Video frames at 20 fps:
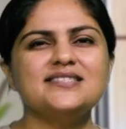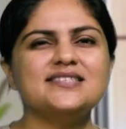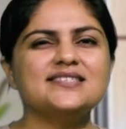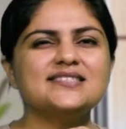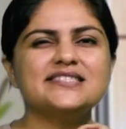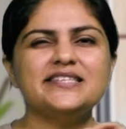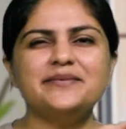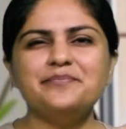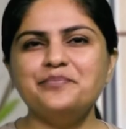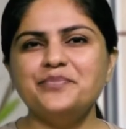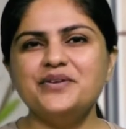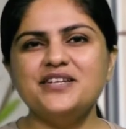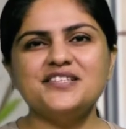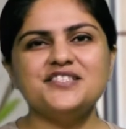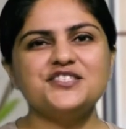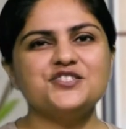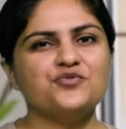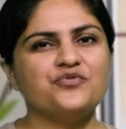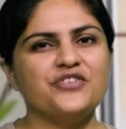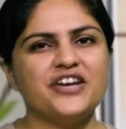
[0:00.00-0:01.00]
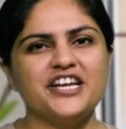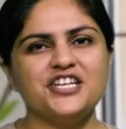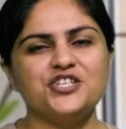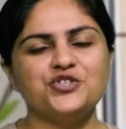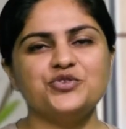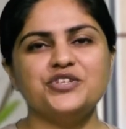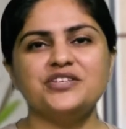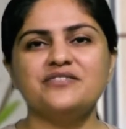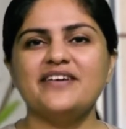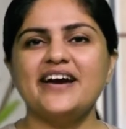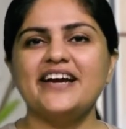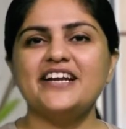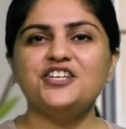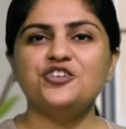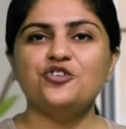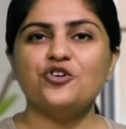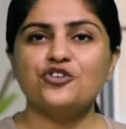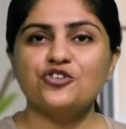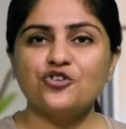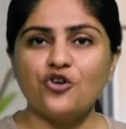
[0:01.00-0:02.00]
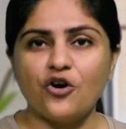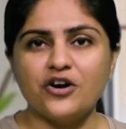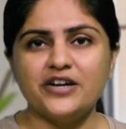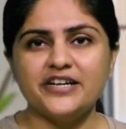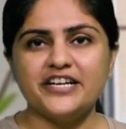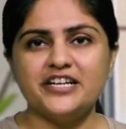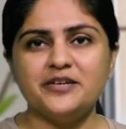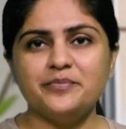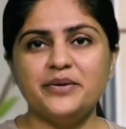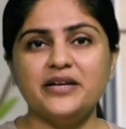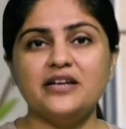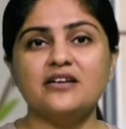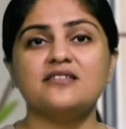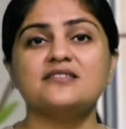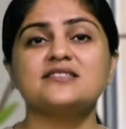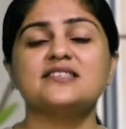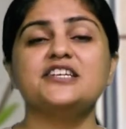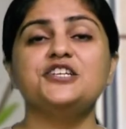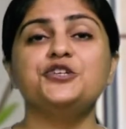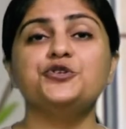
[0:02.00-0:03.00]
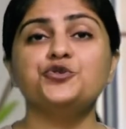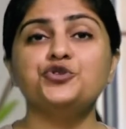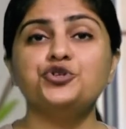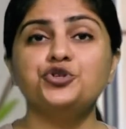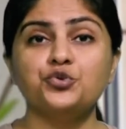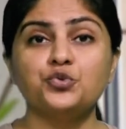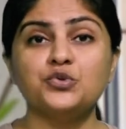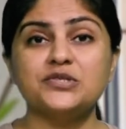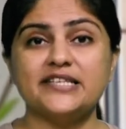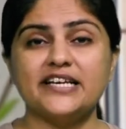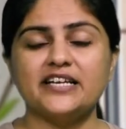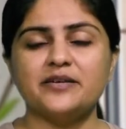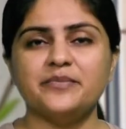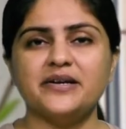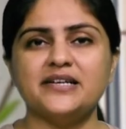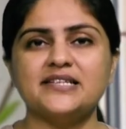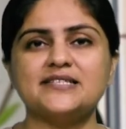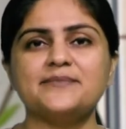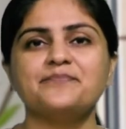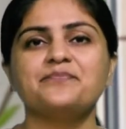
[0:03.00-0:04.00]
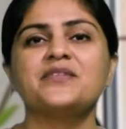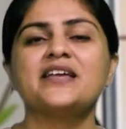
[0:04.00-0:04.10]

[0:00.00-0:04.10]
the simplest way to divide your content pillars into 2 segments.